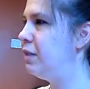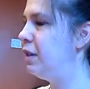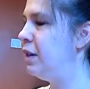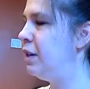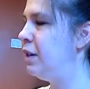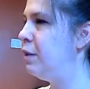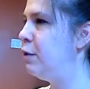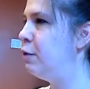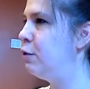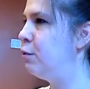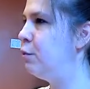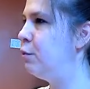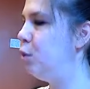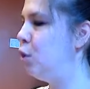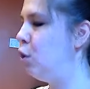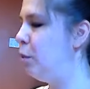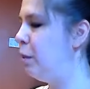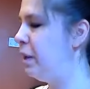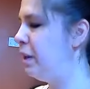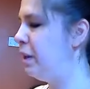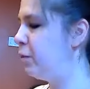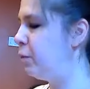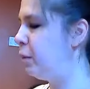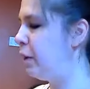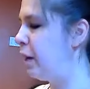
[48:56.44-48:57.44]
in those
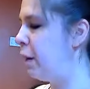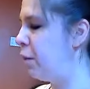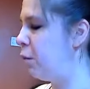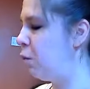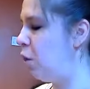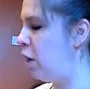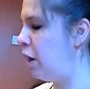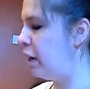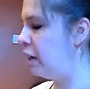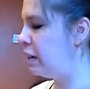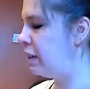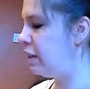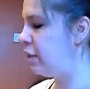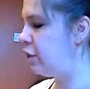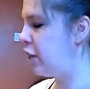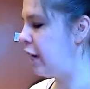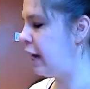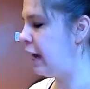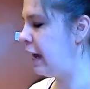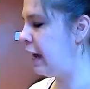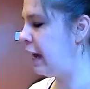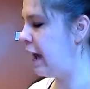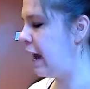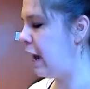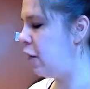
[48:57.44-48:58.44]
moments when I want to
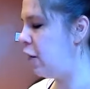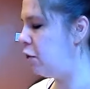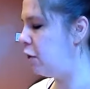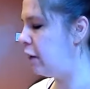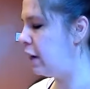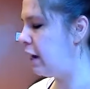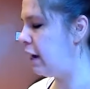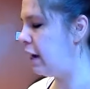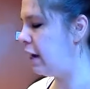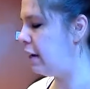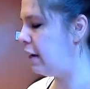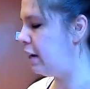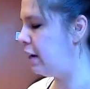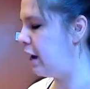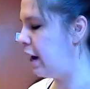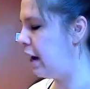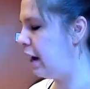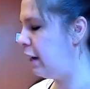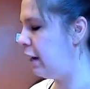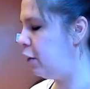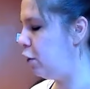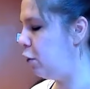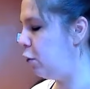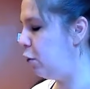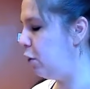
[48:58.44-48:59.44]
check out, can
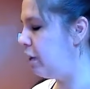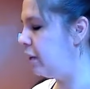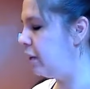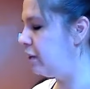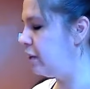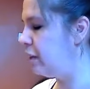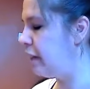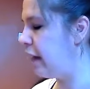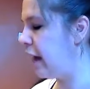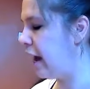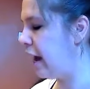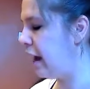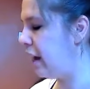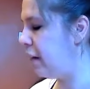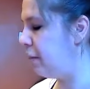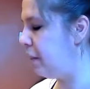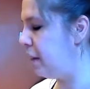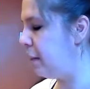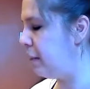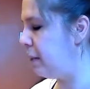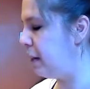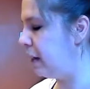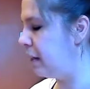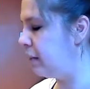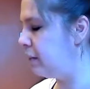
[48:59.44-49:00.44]
I notice that? And
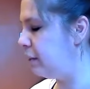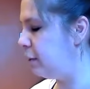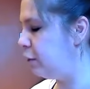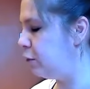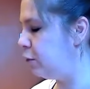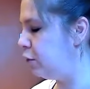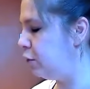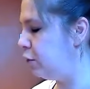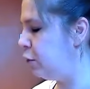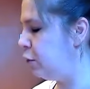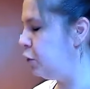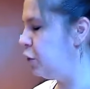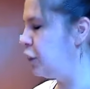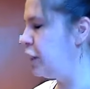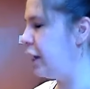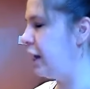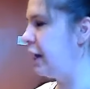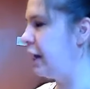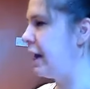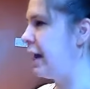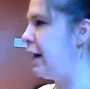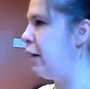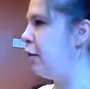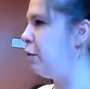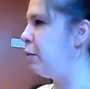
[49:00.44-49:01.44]
maybe I still do
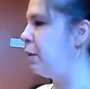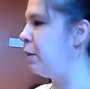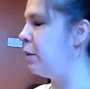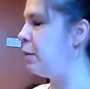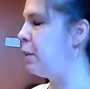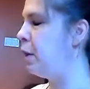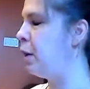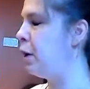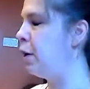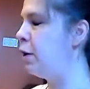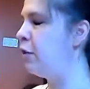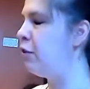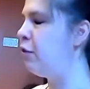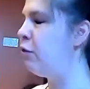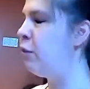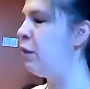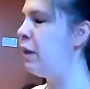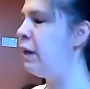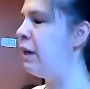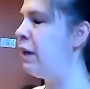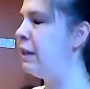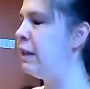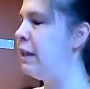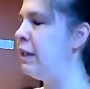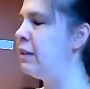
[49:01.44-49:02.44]
check out, but a part of
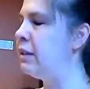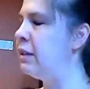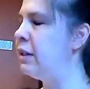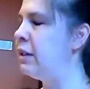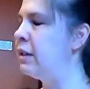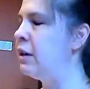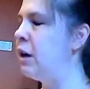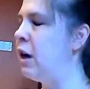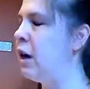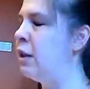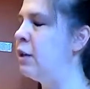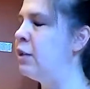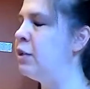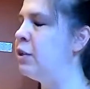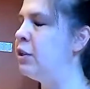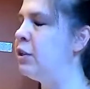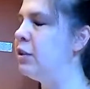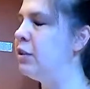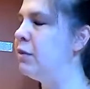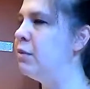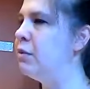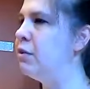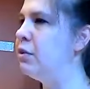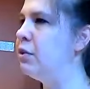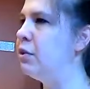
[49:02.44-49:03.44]
me at least
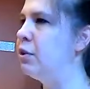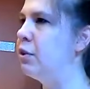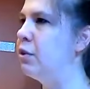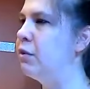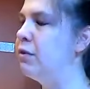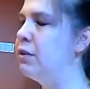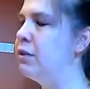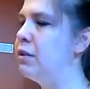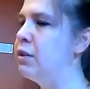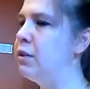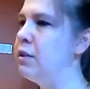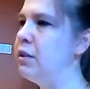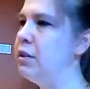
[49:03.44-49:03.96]
acknowledges, observes.